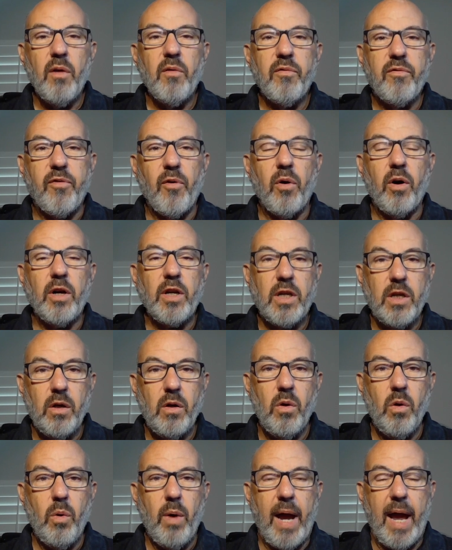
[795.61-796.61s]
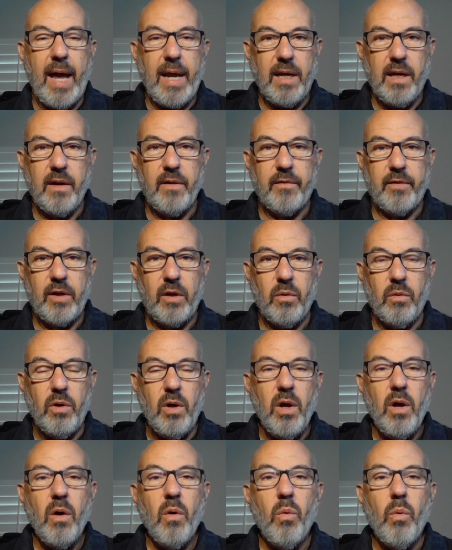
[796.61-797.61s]
For you, any of you,
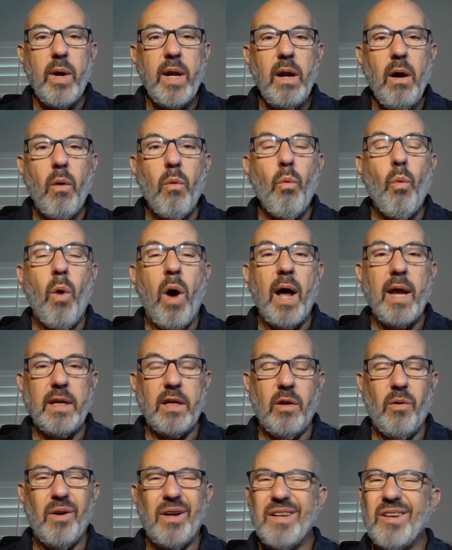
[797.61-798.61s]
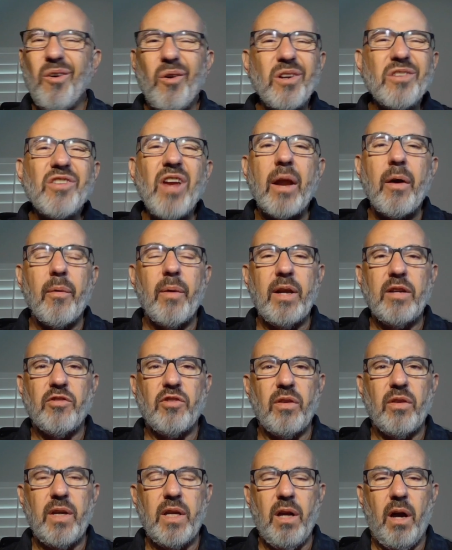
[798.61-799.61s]
we don't want you, and your
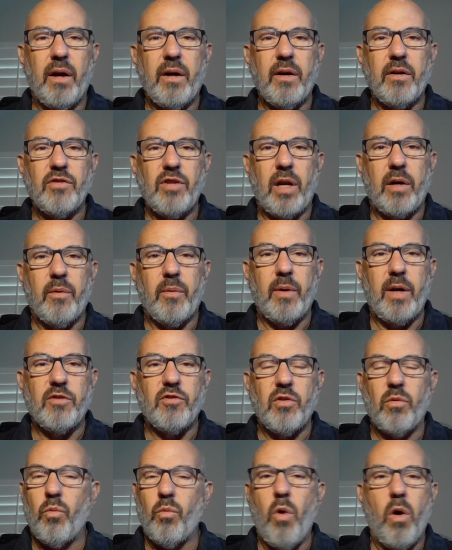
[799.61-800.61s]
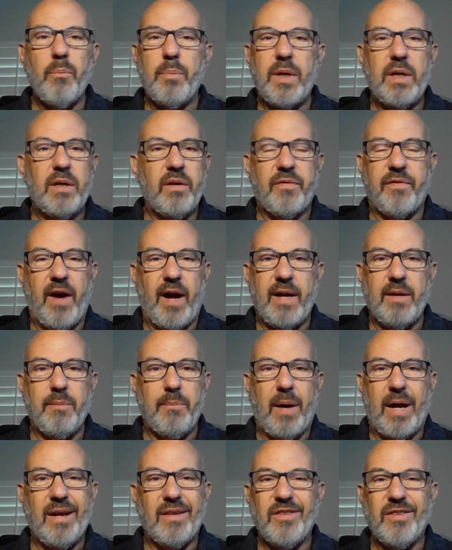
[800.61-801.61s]
generation, the younger generation, won't be defined
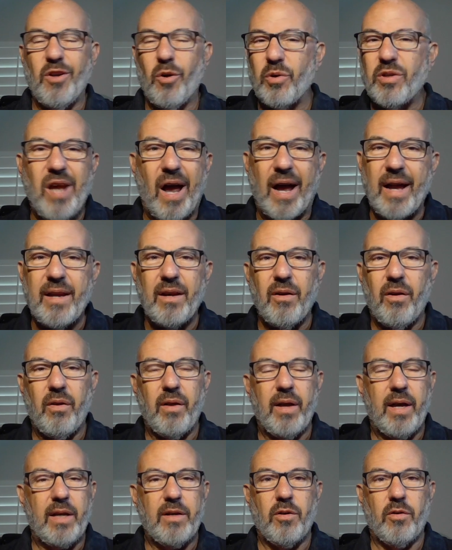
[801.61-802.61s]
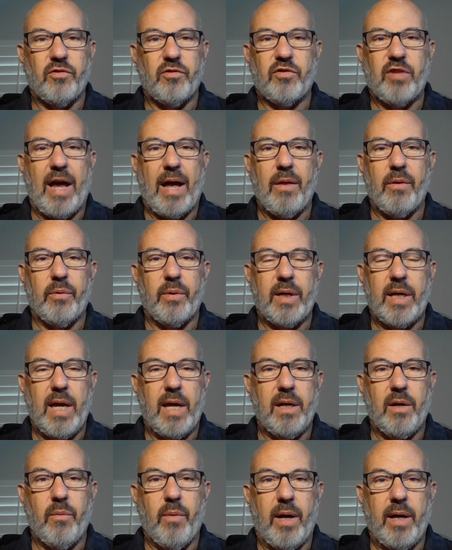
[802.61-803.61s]
by your title and your salary
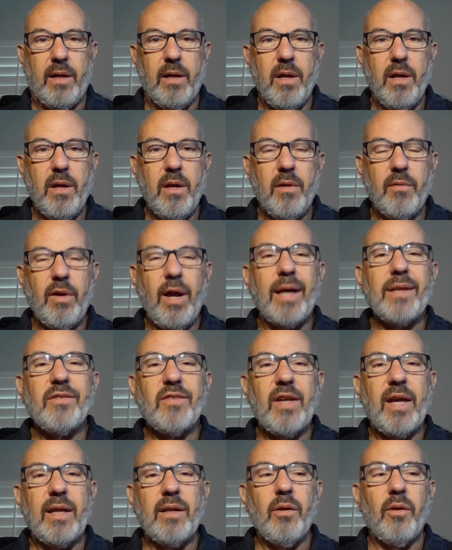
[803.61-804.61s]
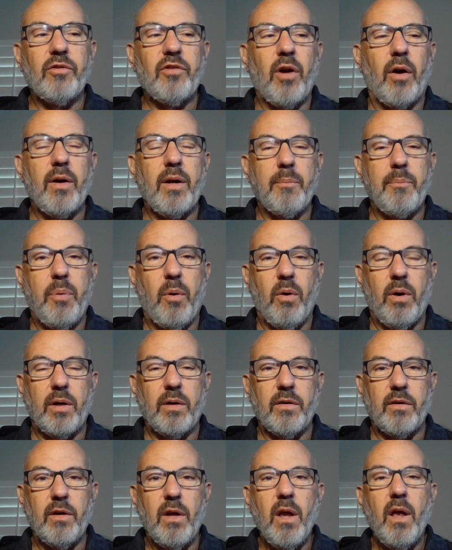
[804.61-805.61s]
anyway. Not saying those aren't
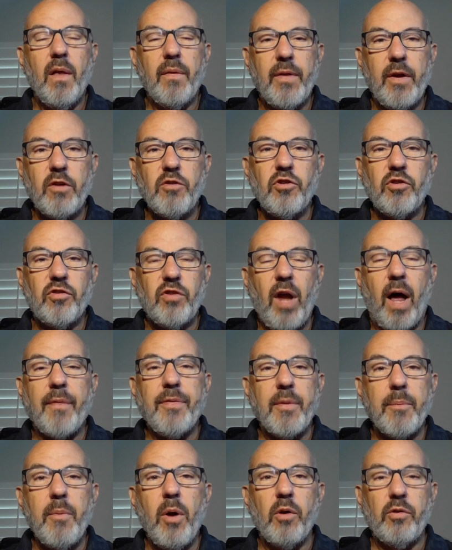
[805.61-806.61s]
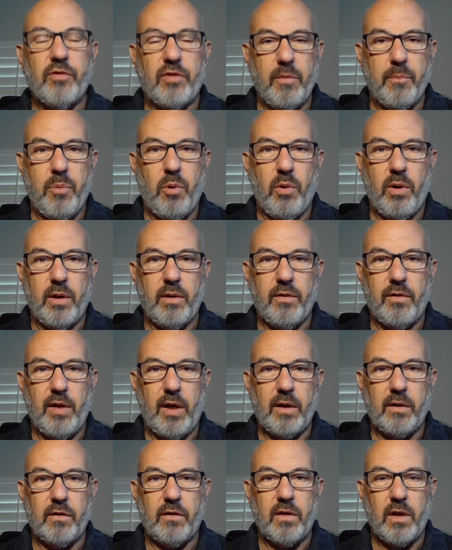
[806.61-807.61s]
important, they're just not the most important
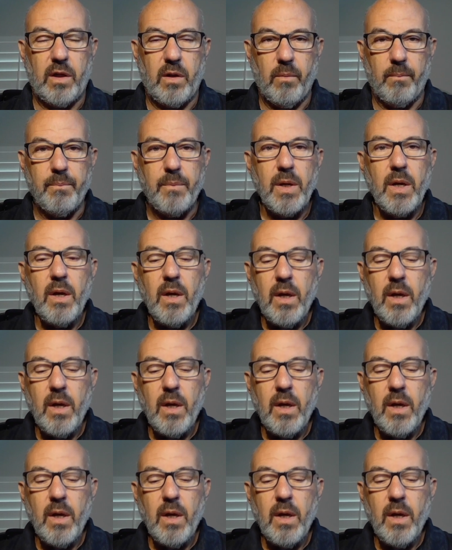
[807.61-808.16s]
things to you.